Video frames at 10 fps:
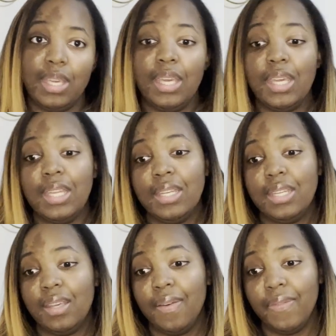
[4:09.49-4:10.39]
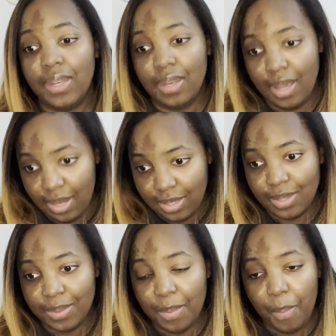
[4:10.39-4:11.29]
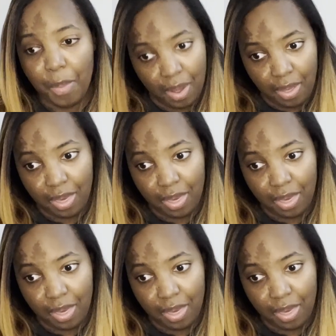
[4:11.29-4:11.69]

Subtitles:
end of the next month.